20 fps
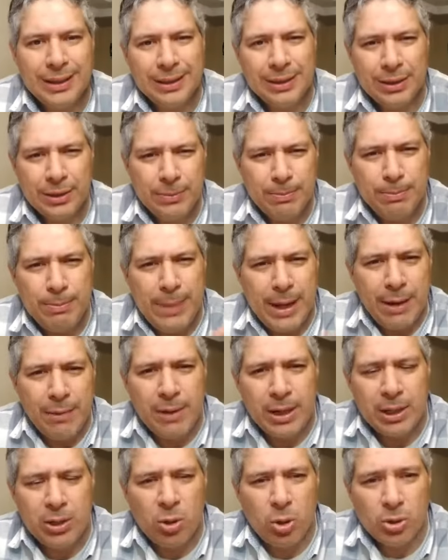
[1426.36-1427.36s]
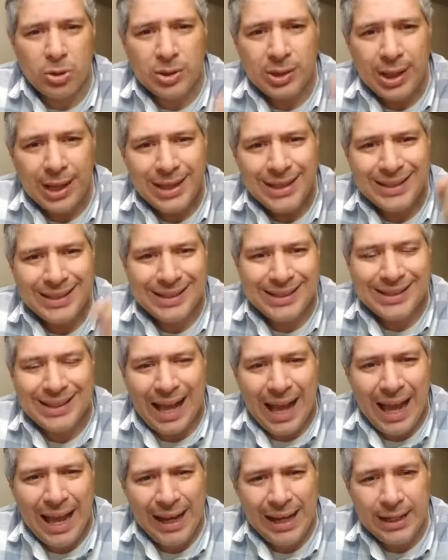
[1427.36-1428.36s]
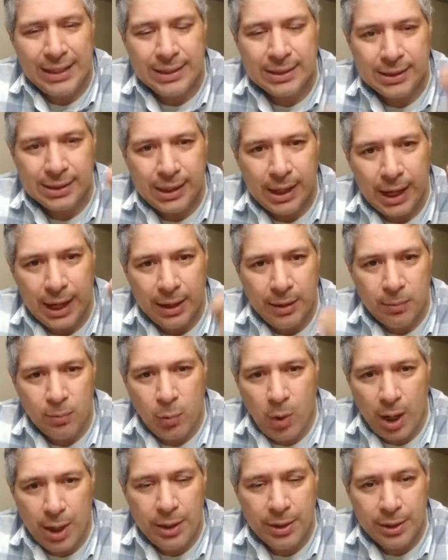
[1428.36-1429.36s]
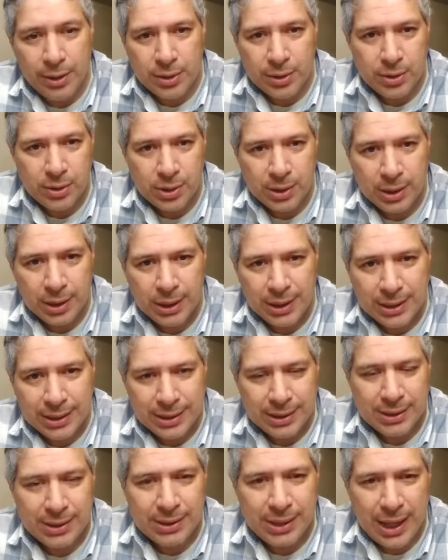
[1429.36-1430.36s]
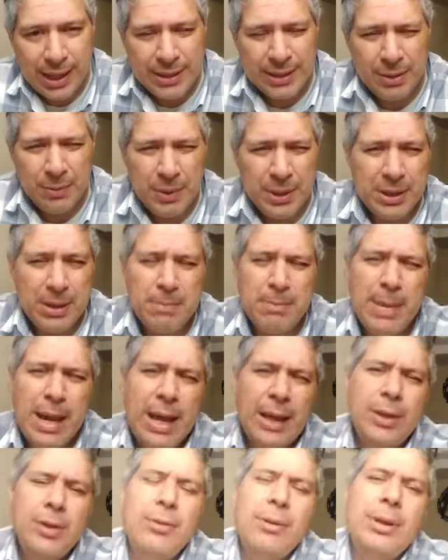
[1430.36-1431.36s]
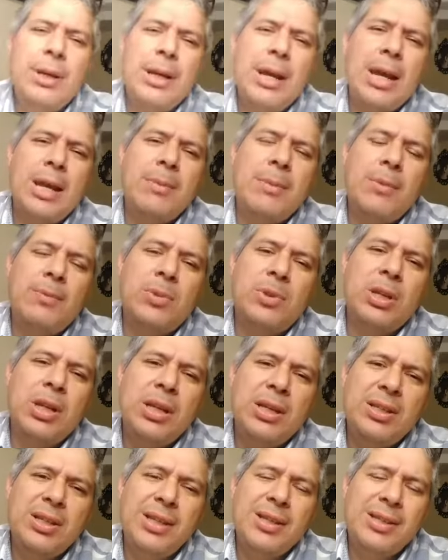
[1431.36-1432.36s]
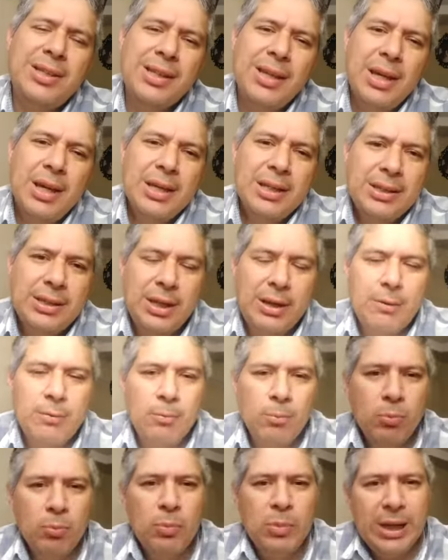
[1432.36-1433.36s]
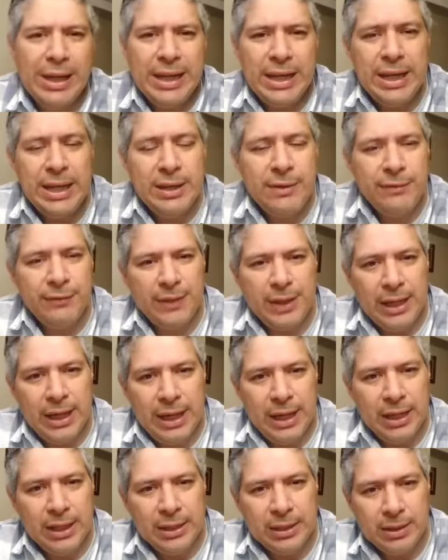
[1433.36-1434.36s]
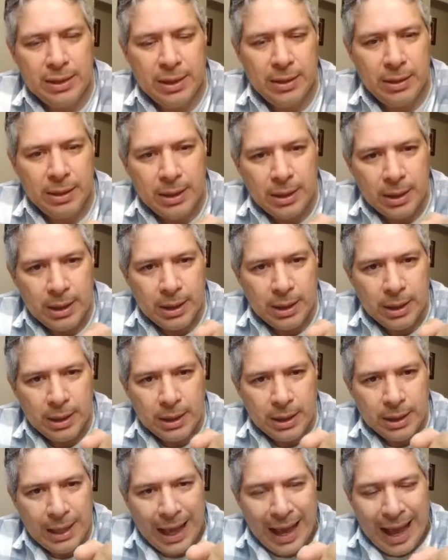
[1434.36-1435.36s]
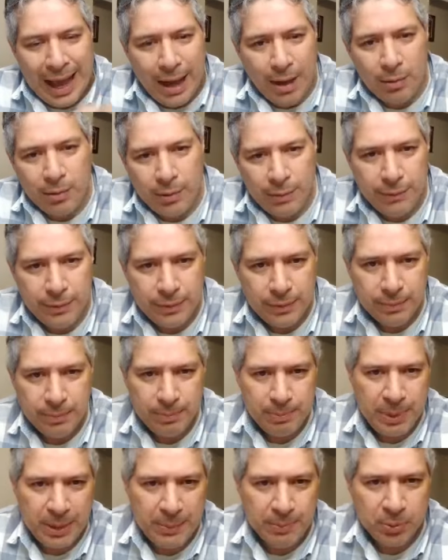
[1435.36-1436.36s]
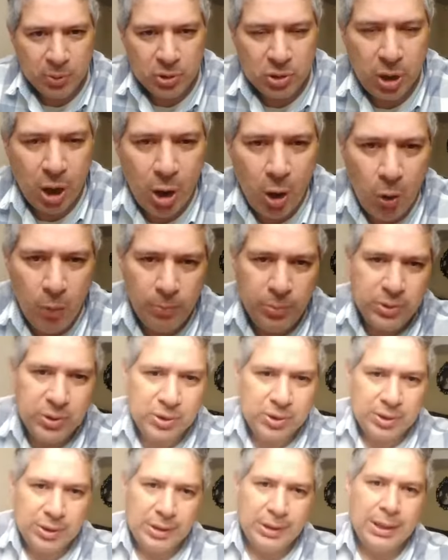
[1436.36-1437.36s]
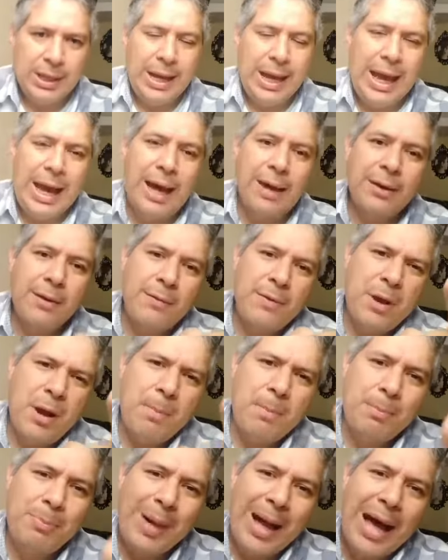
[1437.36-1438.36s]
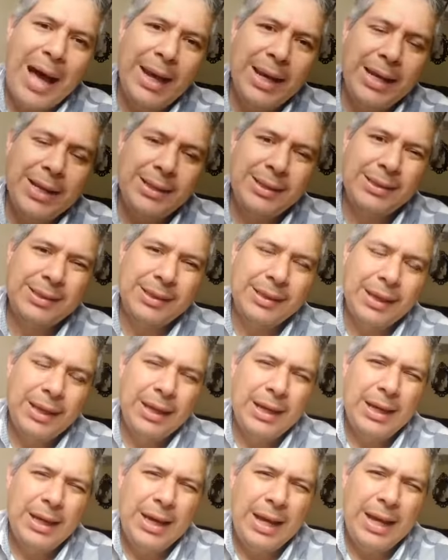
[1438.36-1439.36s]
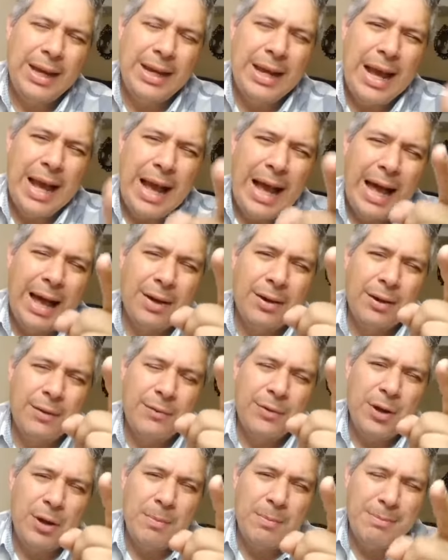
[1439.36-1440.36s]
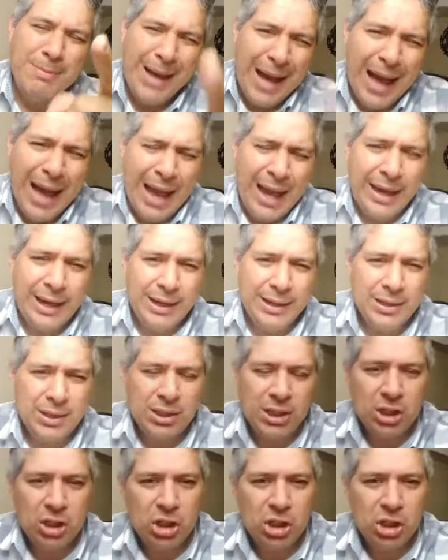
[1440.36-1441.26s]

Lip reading: miracles, signs, and wonders. Satan, we command you in the name of Jesus to leave out of people's homes, out of their bodies, and out of their minds in